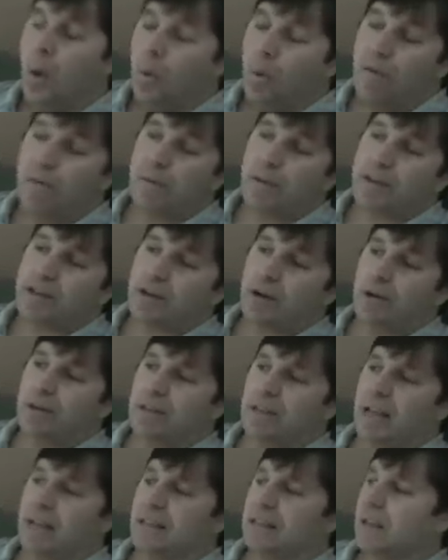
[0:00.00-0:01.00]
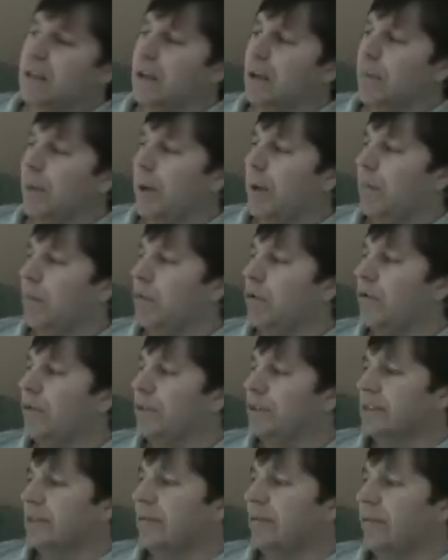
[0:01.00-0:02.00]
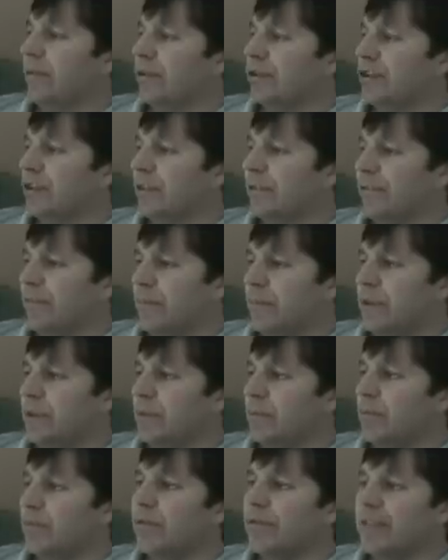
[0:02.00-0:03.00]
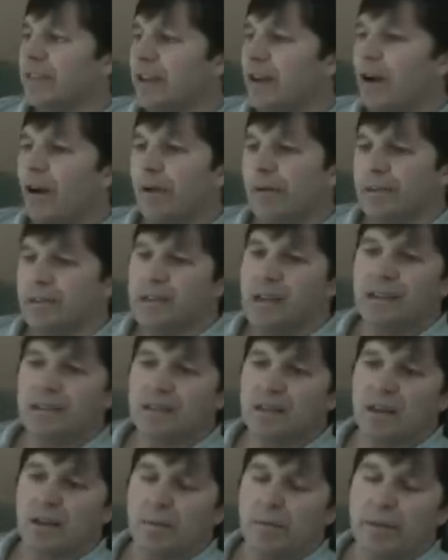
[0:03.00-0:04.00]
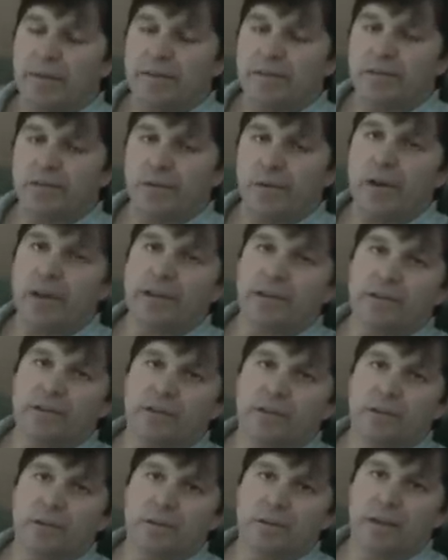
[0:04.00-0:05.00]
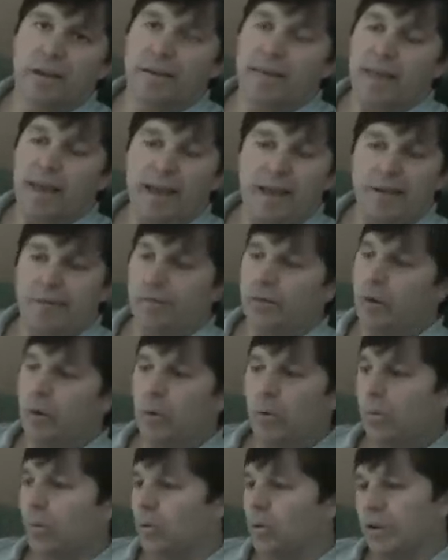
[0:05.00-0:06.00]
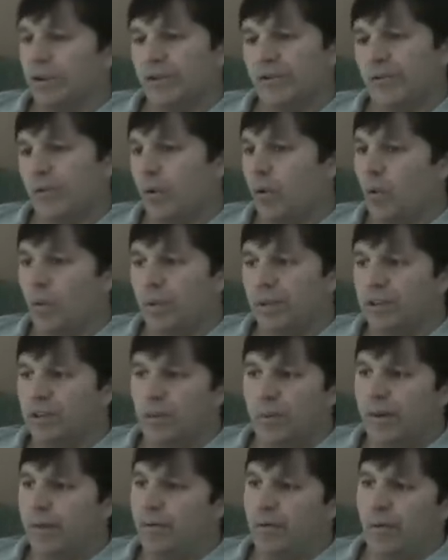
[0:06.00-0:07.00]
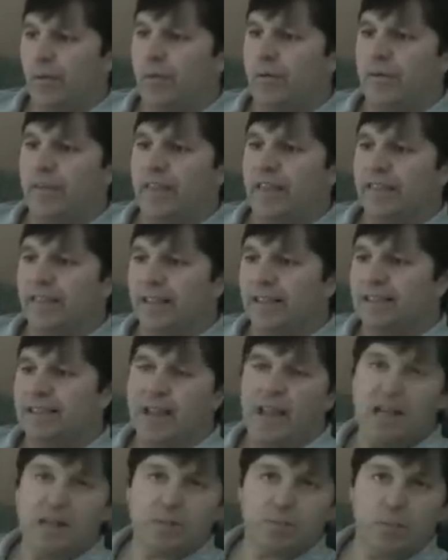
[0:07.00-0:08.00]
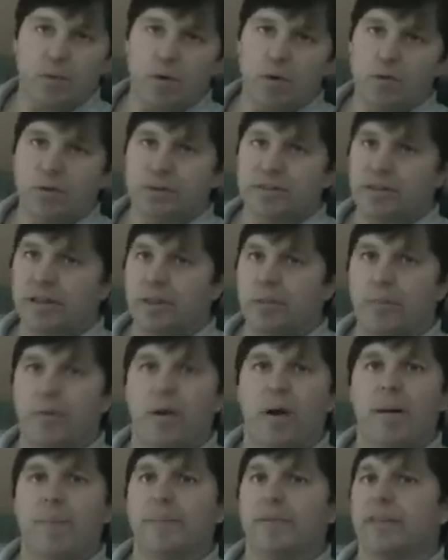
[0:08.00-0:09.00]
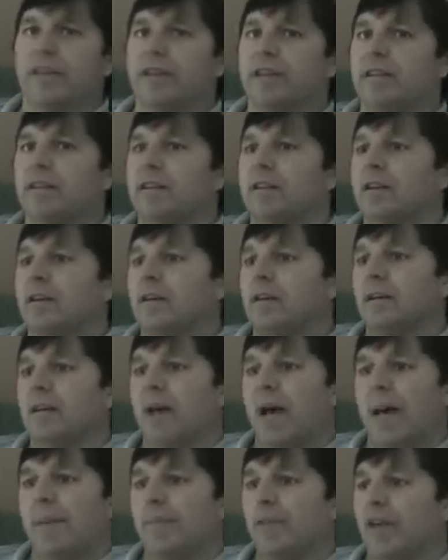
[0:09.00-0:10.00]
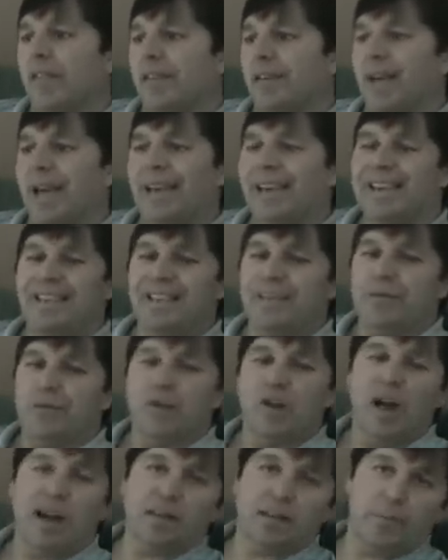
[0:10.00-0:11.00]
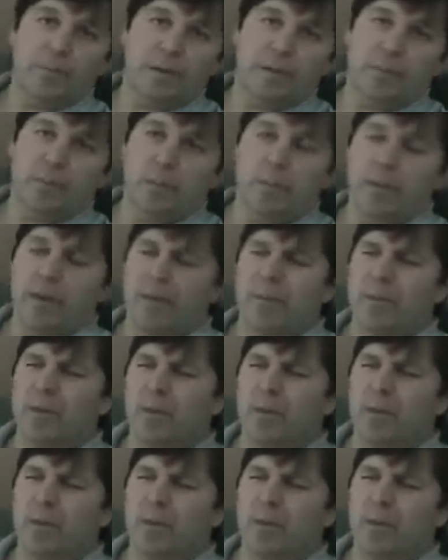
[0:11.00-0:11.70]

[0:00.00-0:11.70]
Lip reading: Everybody's always asking about movies. Unfortunately for me, the movie they are always asking about is Drizzt. And I have no control whatsoever over that. That's Hasbro. It's their property. I can't even talk to people about it.